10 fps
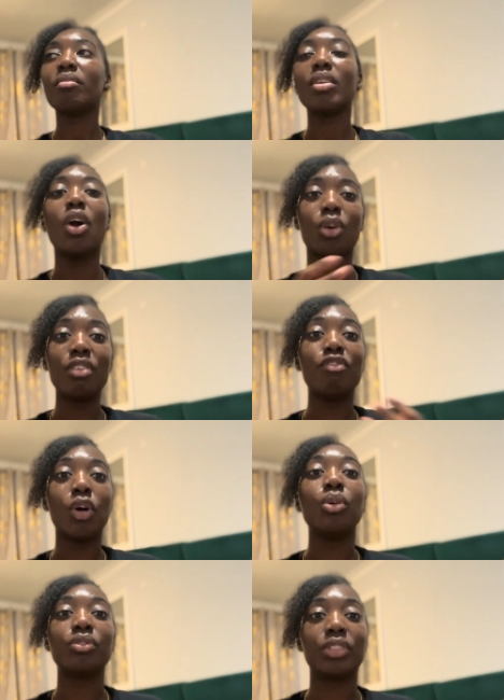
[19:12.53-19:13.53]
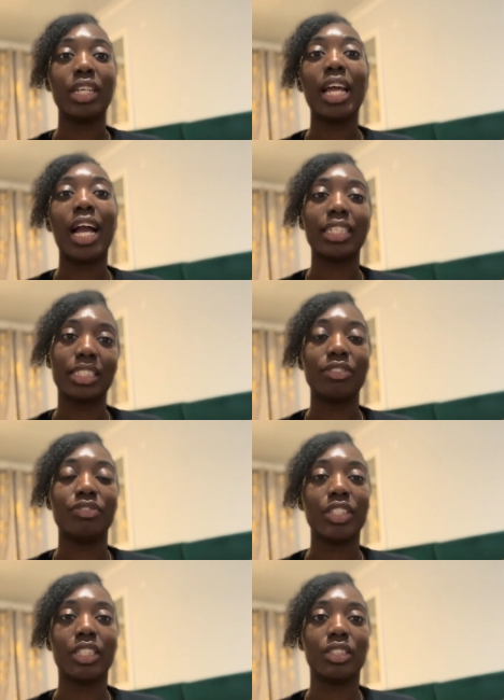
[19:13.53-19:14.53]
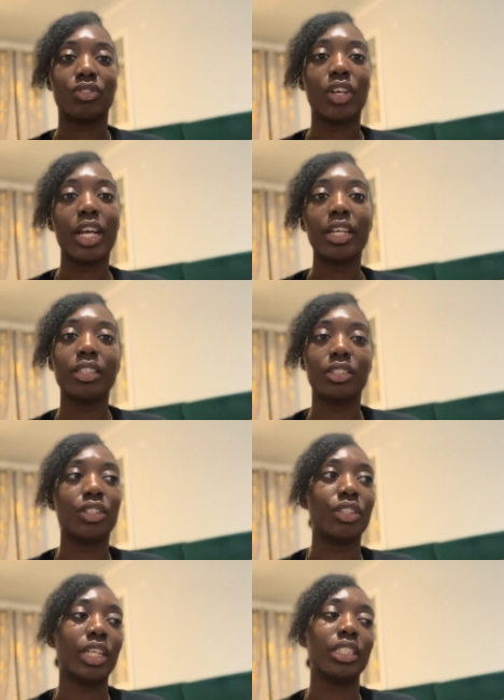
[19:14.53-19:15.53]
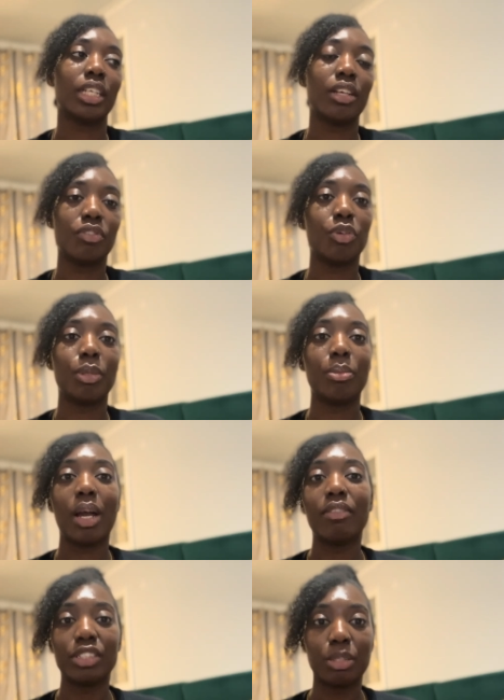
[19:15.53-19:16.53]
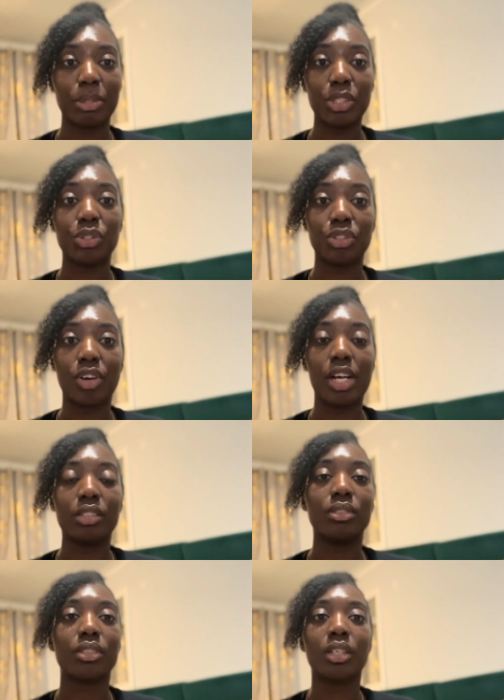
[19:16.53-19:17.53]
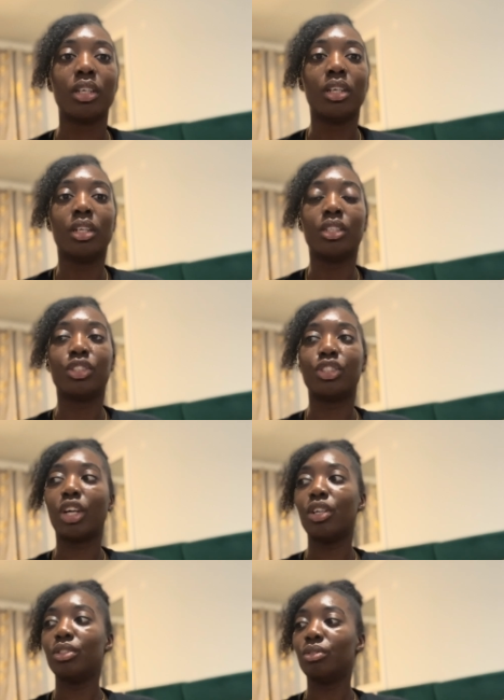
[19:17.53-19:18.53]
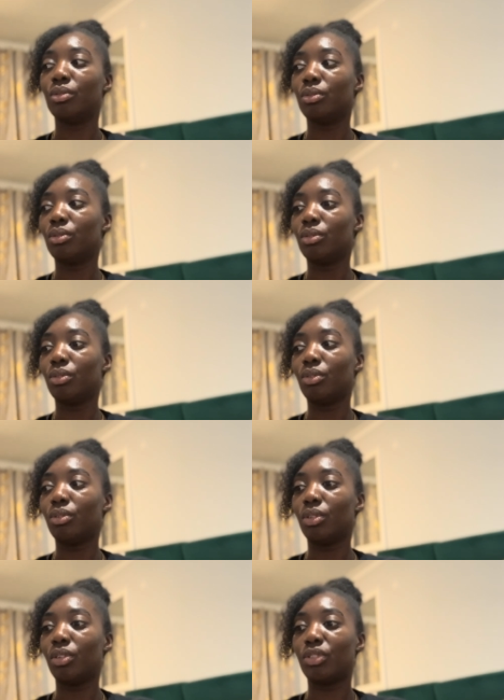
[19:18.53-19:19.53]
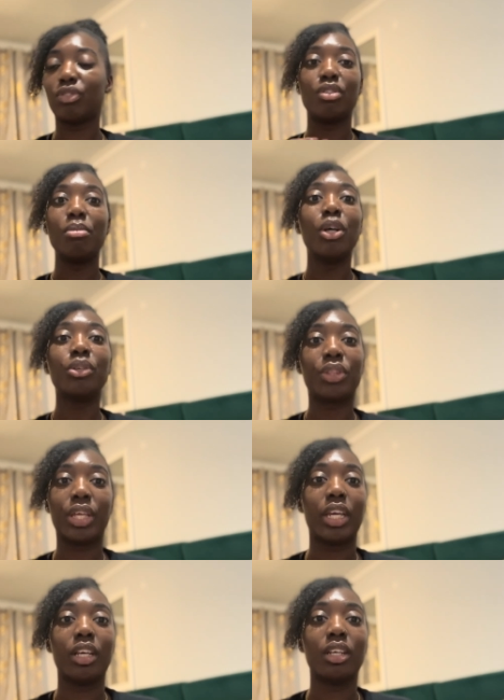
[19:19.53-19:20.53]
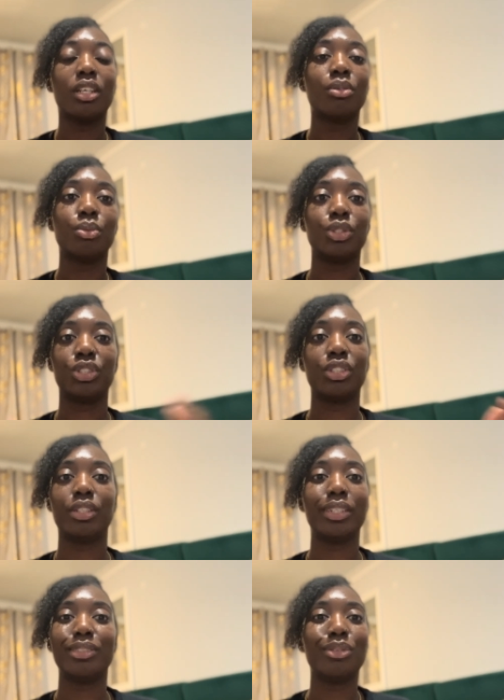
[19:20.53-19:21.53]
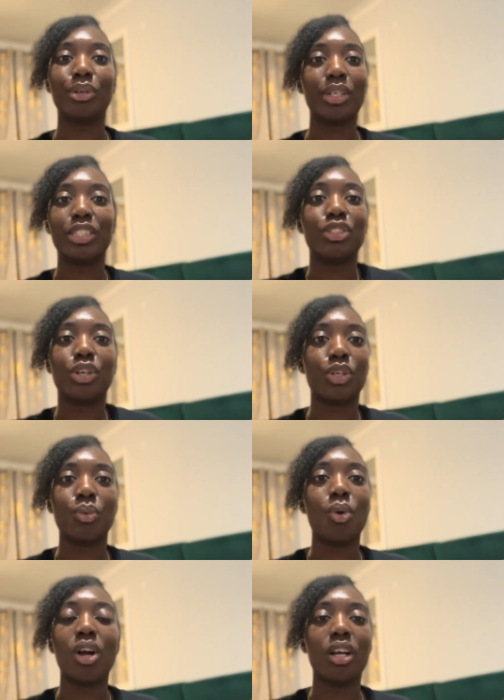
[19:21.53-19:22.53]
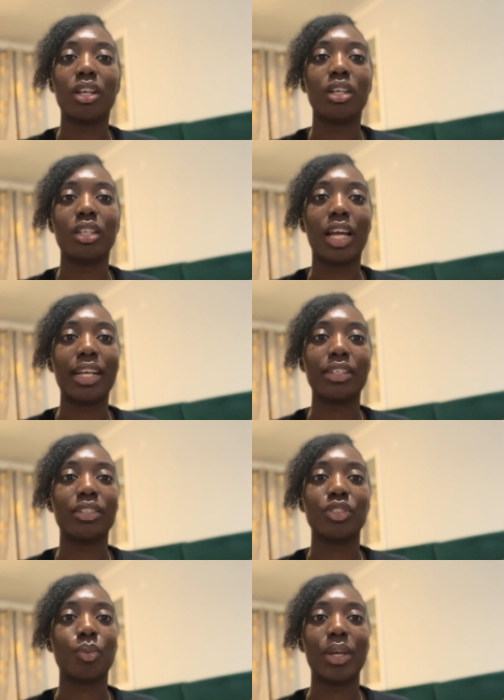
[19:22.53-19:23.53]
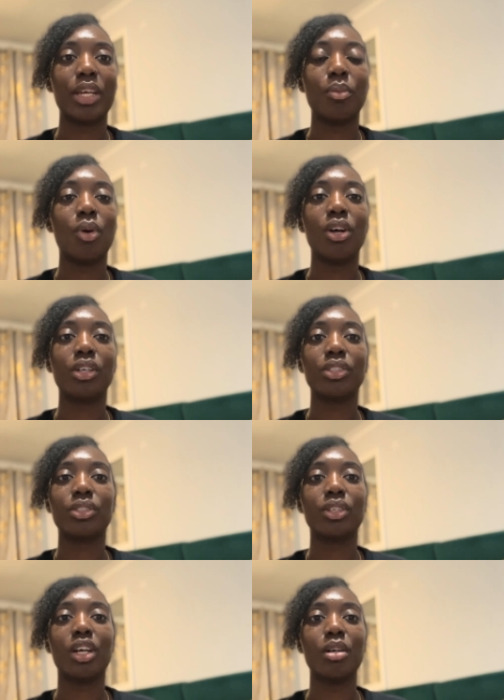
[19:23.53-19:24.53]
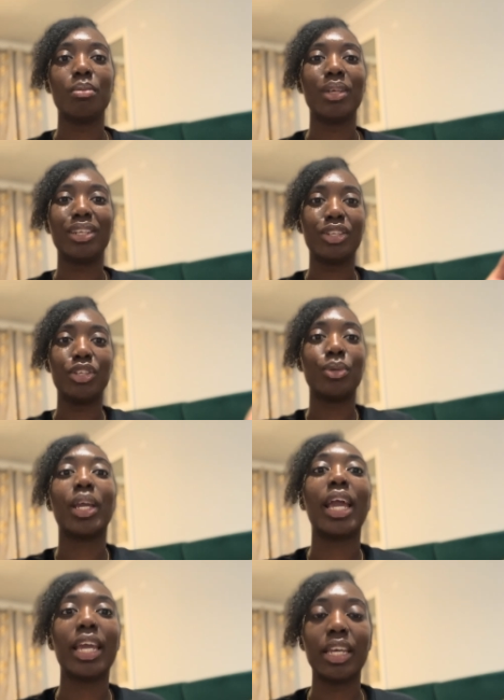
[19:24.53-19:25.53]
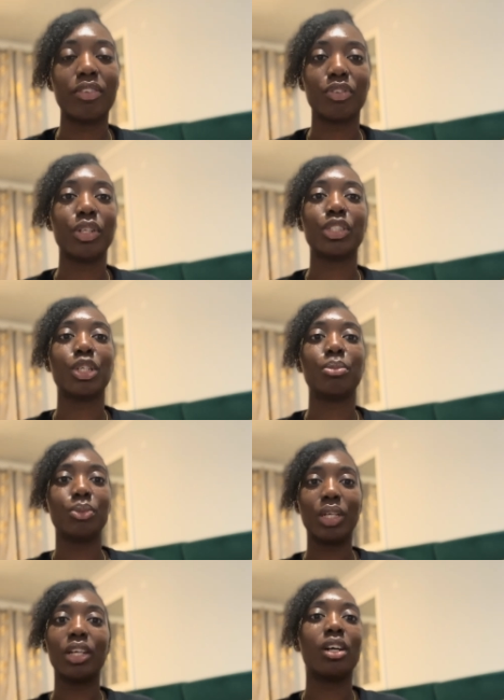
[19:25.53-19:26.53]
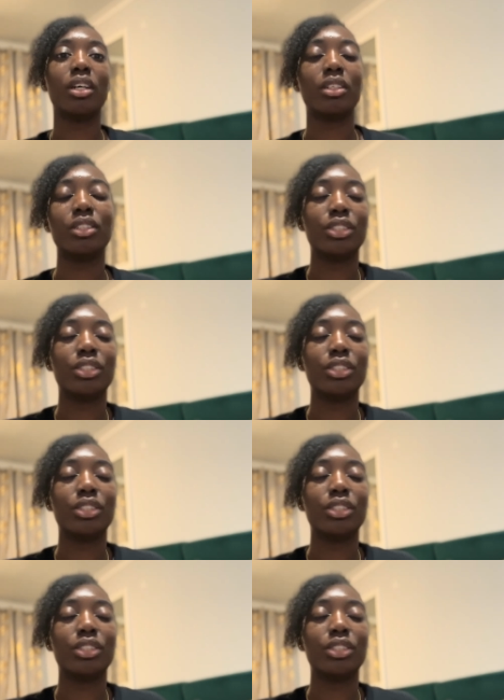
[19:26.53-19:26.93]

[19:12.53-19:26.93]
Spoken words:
or involved in active things, right? So things that involve people having to be on the ground. So the remote thing was just, it's not going to work like the way it works in the UK, for example. In Ghana,